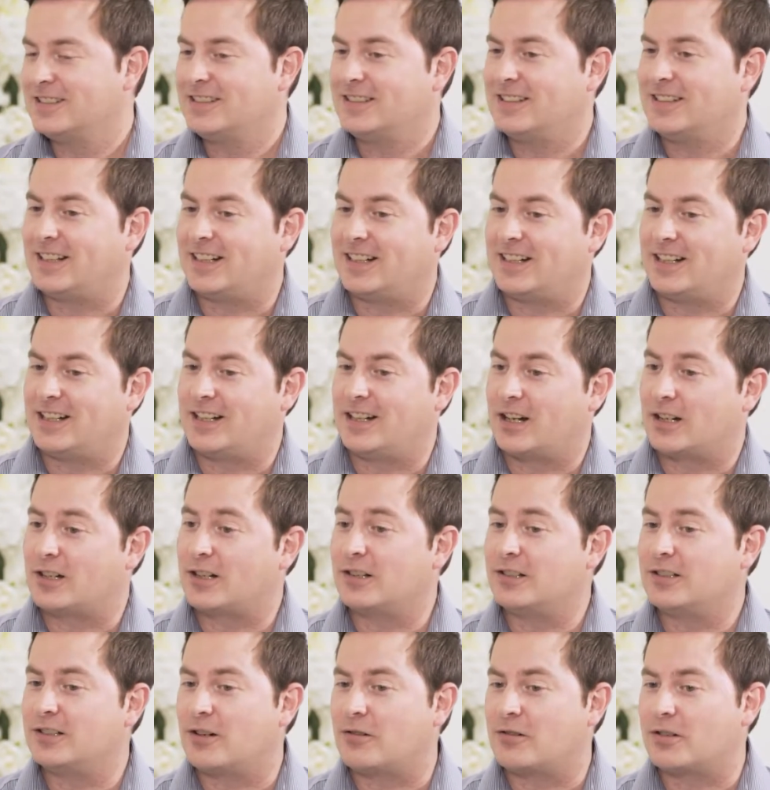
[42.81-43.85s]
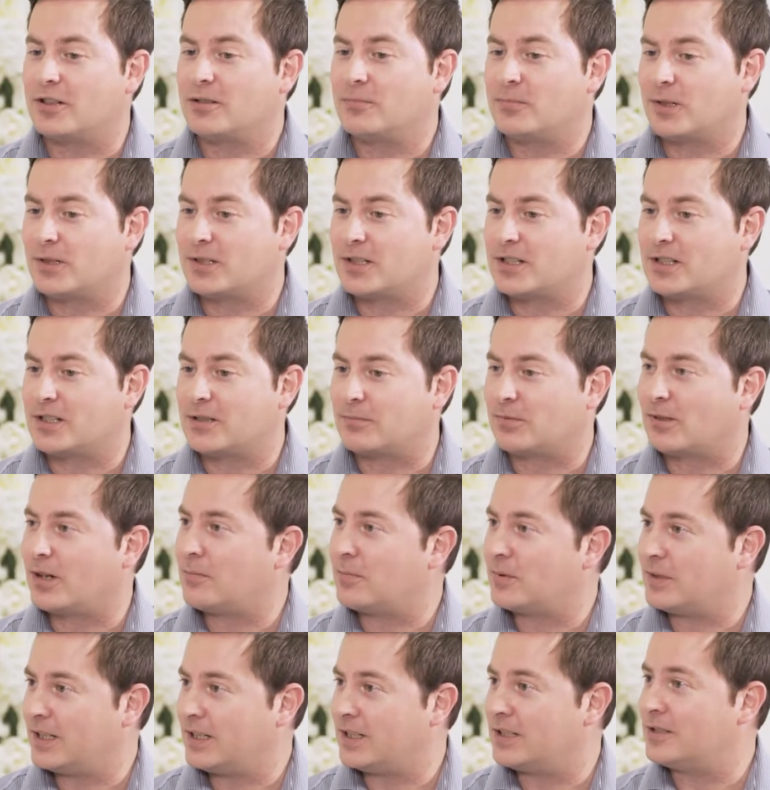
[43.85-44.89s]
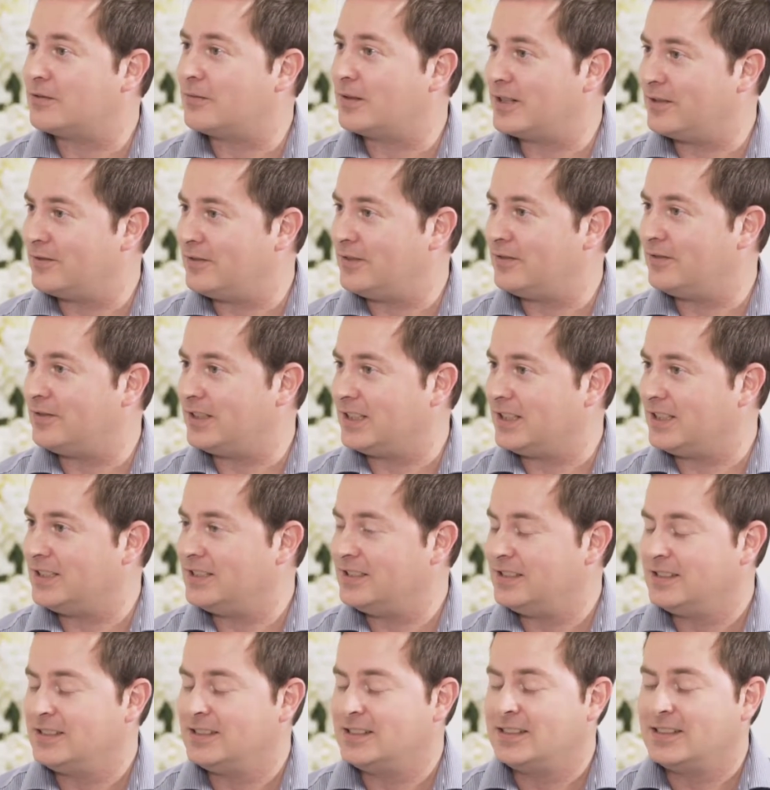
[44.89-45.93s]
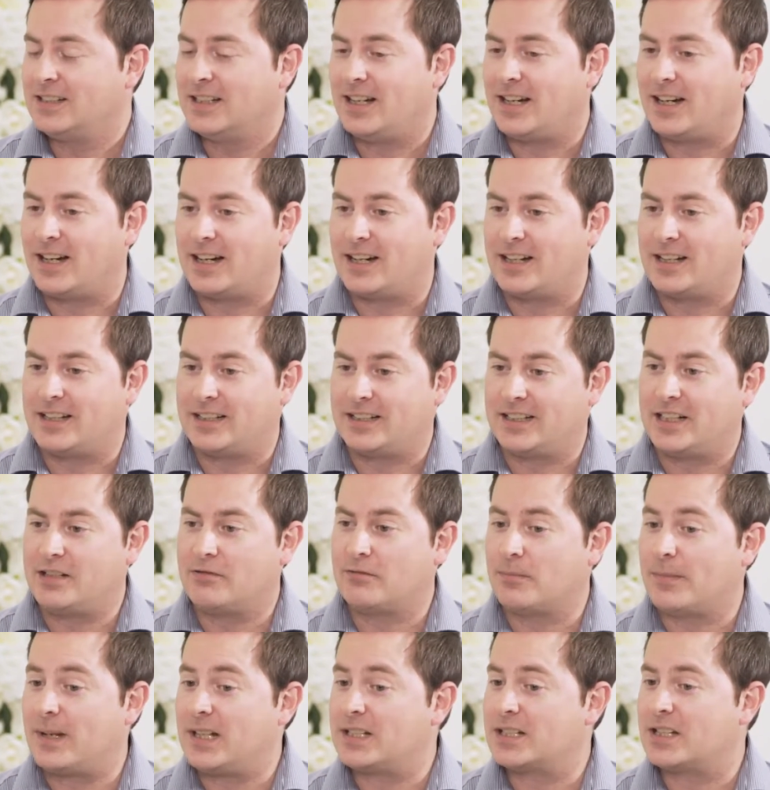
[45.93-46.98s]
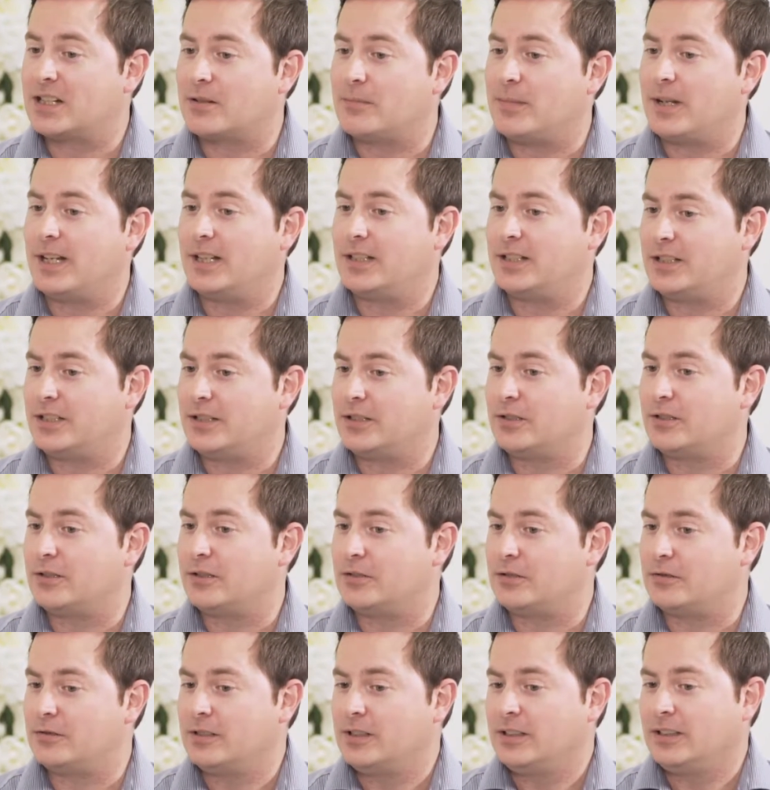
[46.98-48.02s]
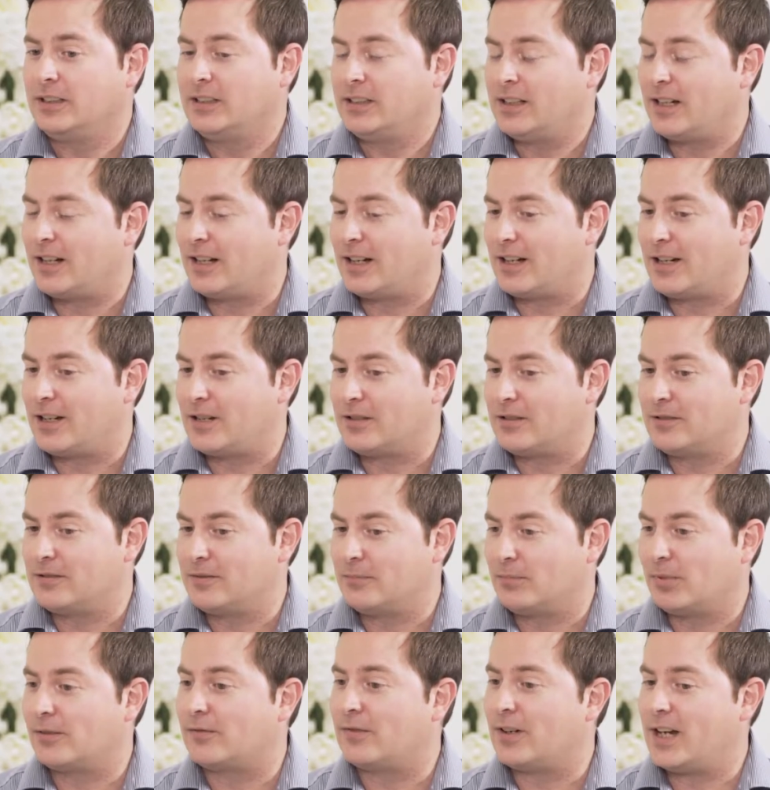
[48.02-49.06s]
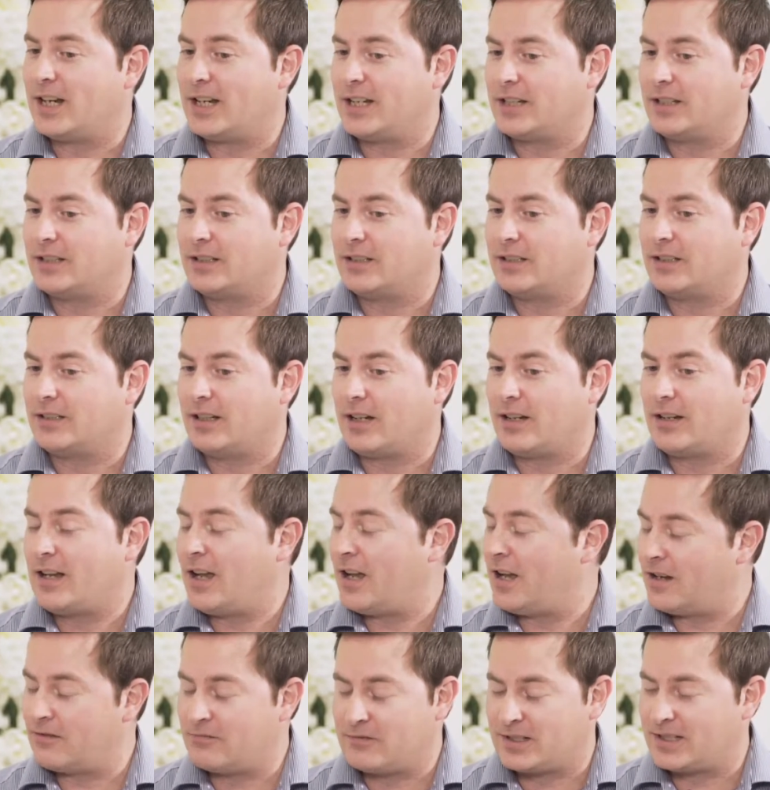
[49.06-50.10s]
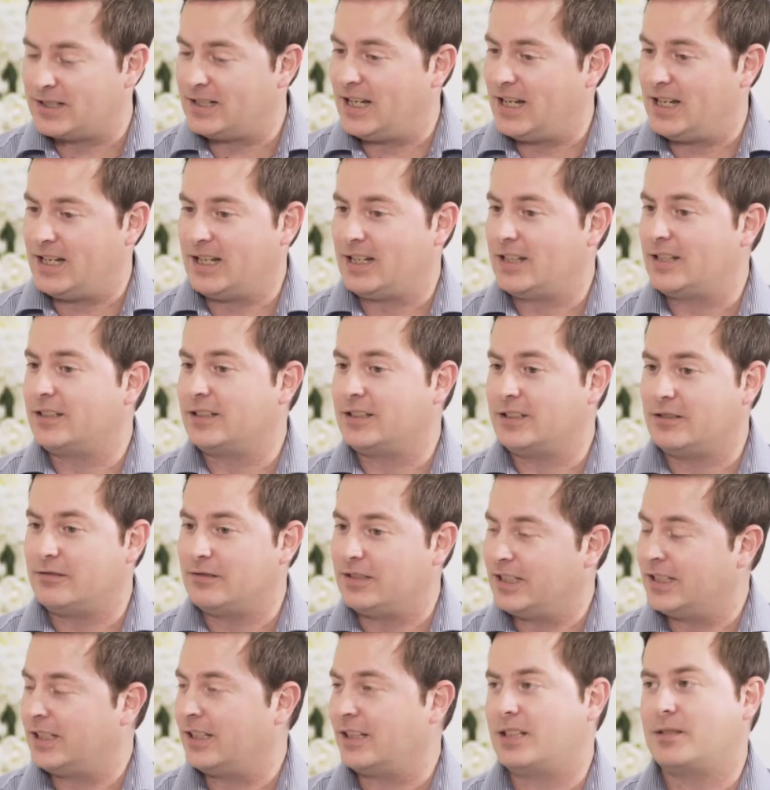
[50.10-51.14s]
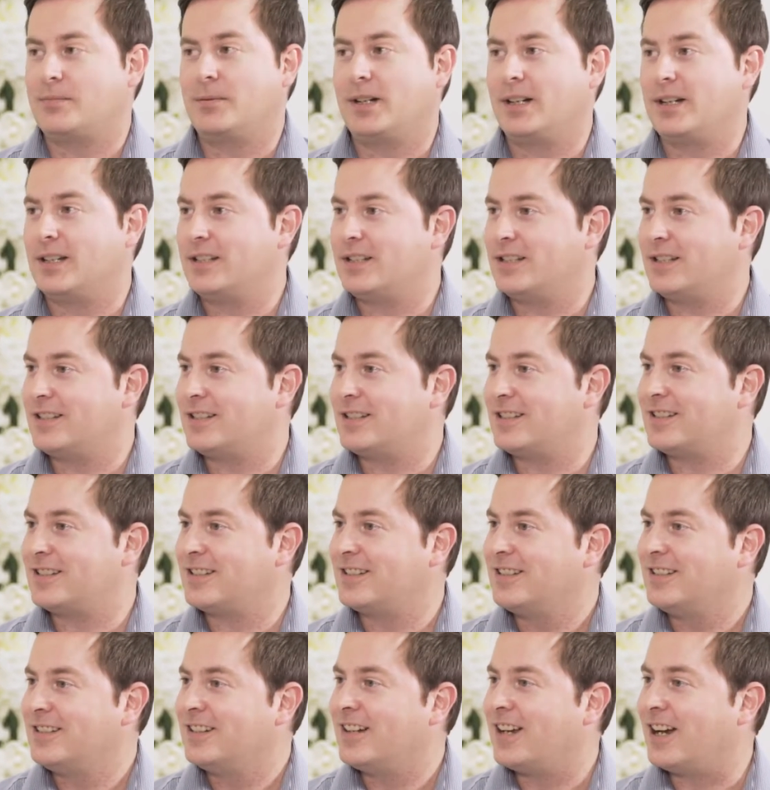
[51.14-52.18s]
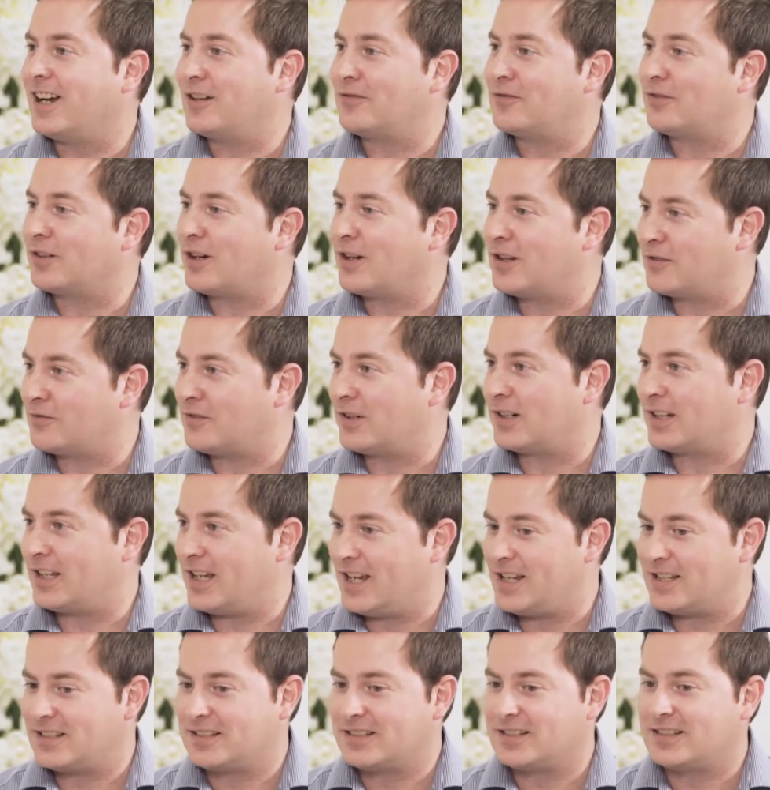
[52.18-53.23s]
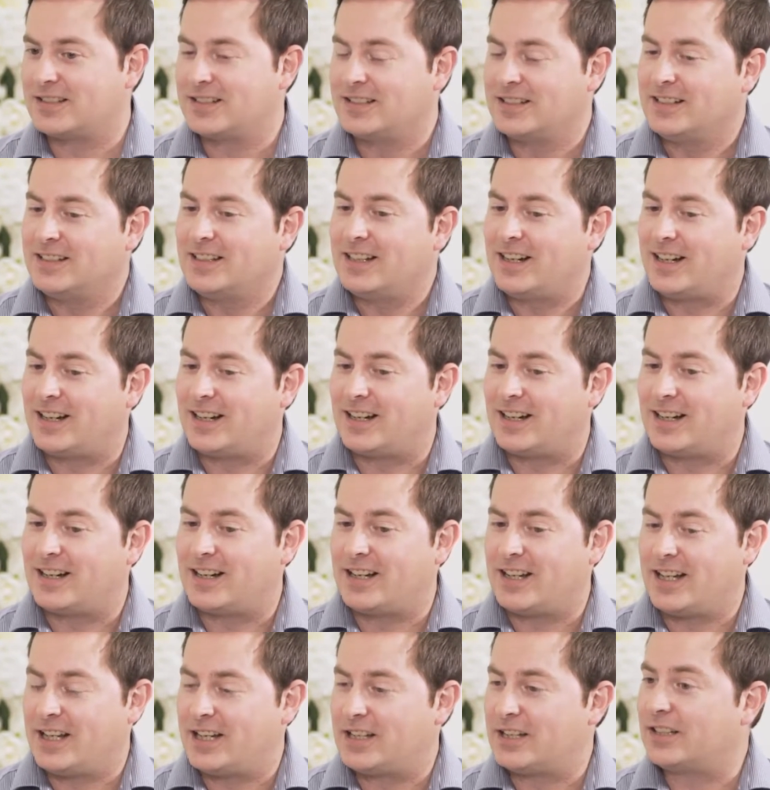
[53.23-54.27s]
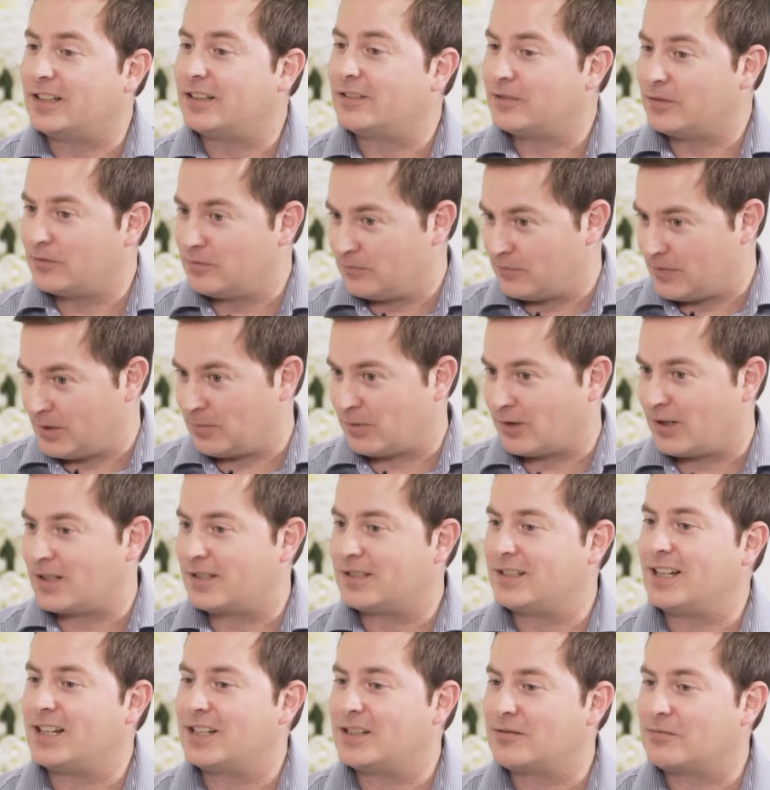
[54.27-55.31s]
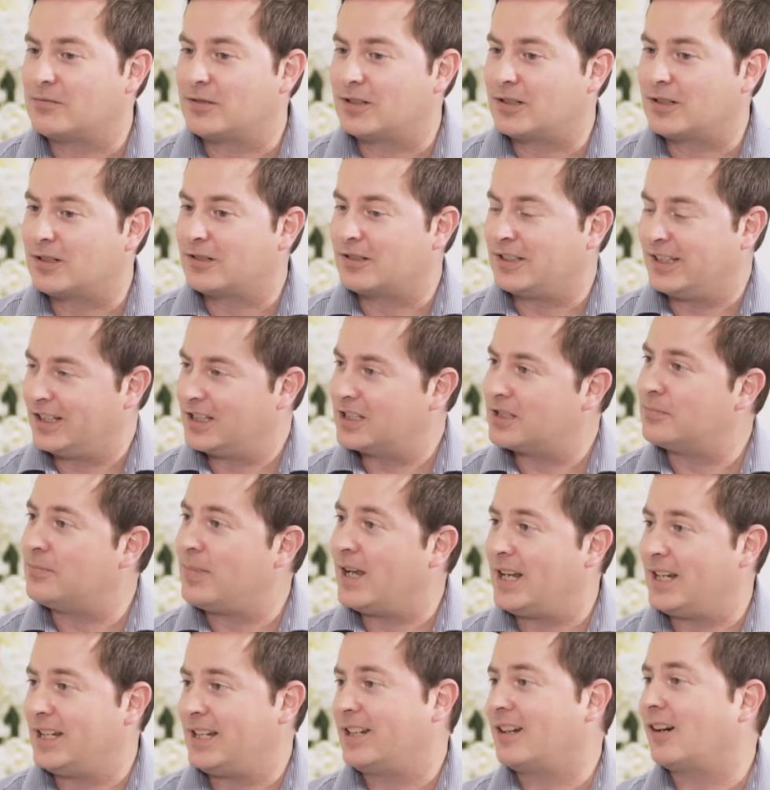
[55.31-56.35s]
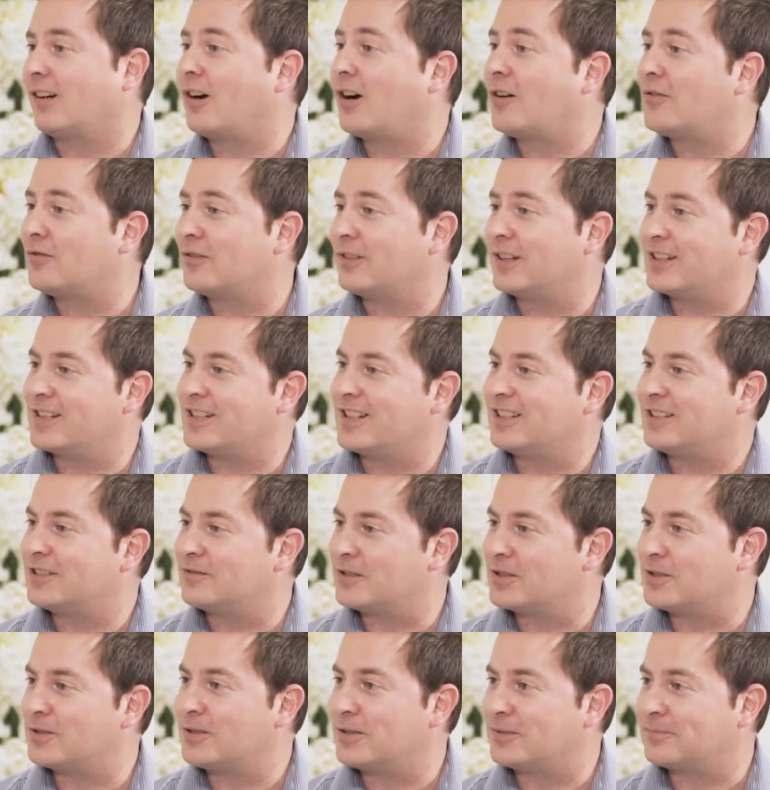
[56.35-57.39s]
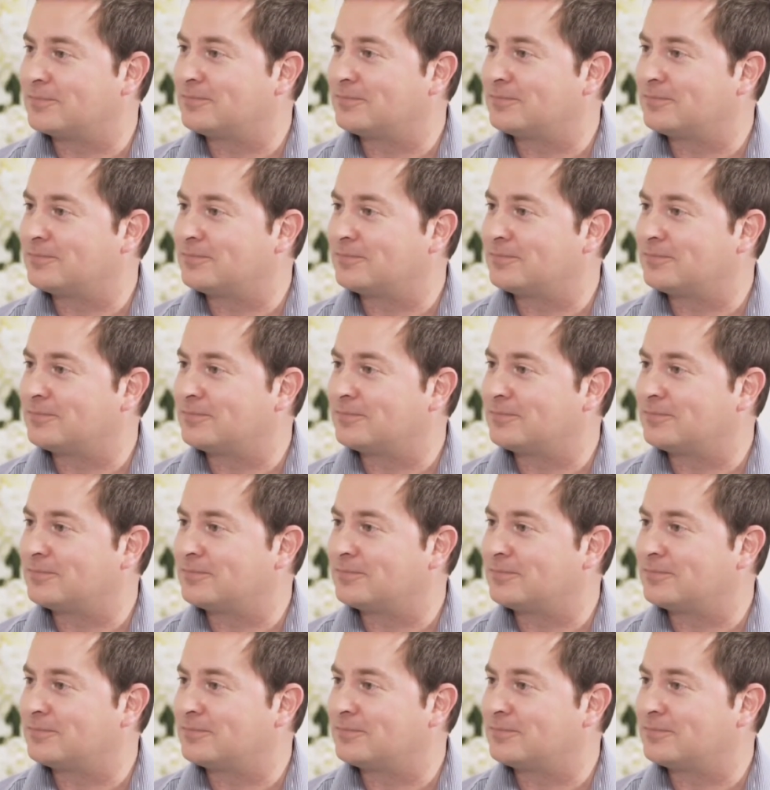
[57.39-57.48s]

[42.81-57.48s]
Our current owner purchased the property in 2015, and he remains committed to providing outstanding, unique experiences for all of our guests. And in the process, we're currently expanding our offerings at the resort.